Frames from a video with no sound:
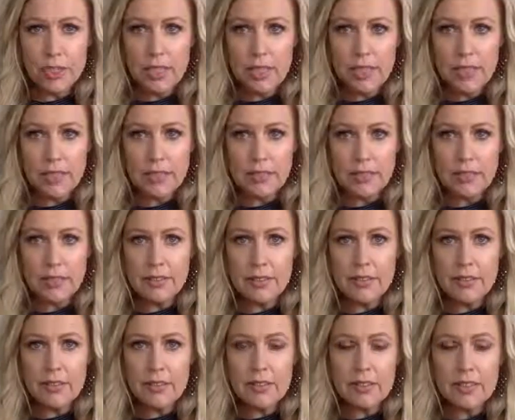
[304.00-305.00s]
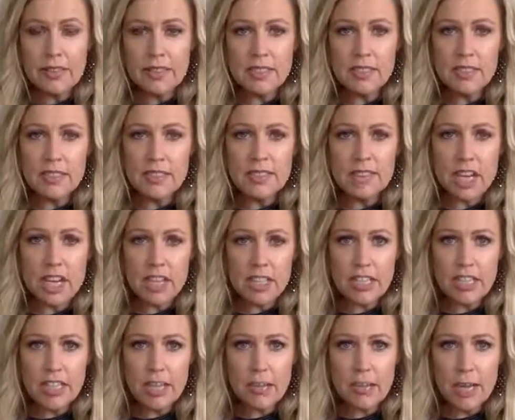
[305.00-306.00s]
and this is
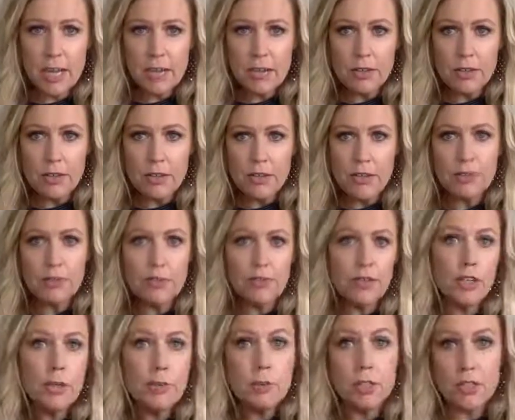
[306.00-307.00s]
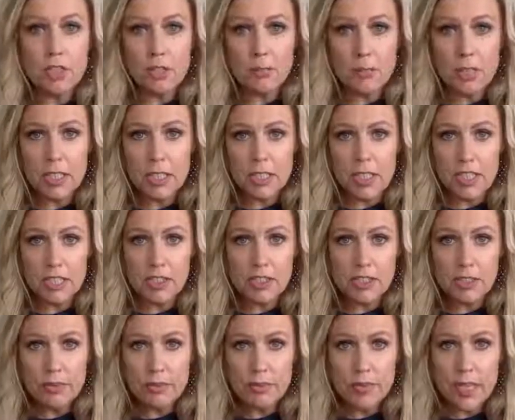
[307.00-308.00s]
talking about, verbal
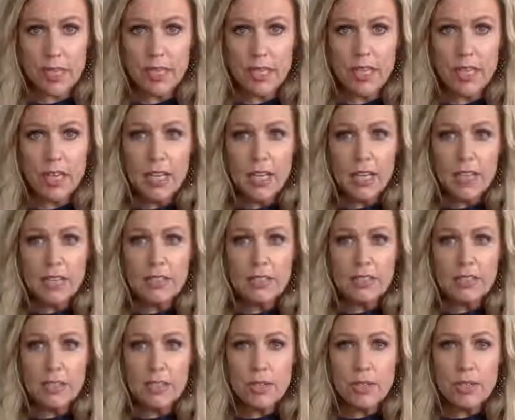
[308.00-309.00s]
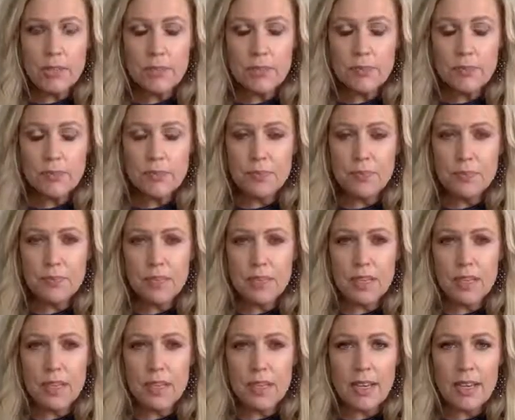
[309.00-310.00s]
communication, right? So
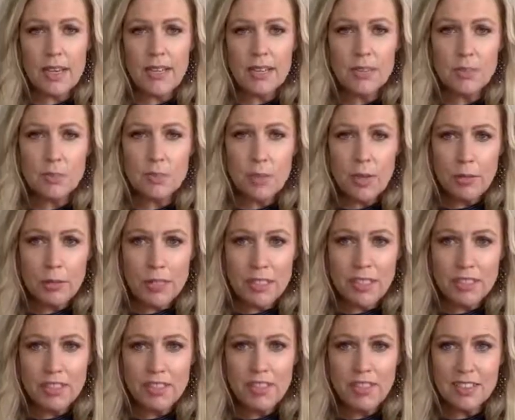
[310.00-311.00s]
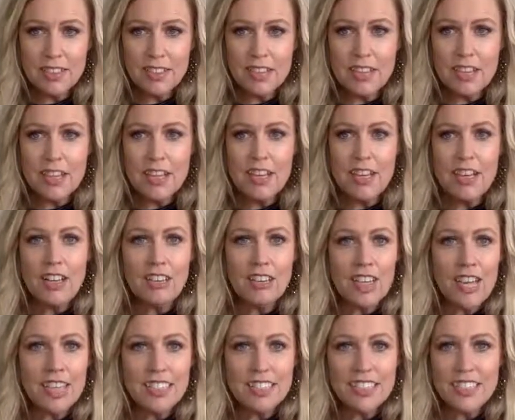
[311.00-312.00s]
as women, a
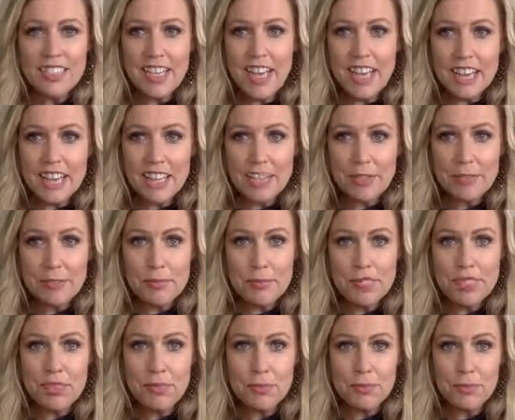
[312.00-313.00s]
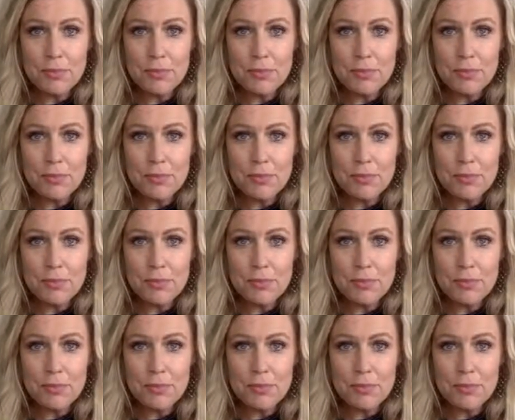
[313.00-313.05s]
lot of times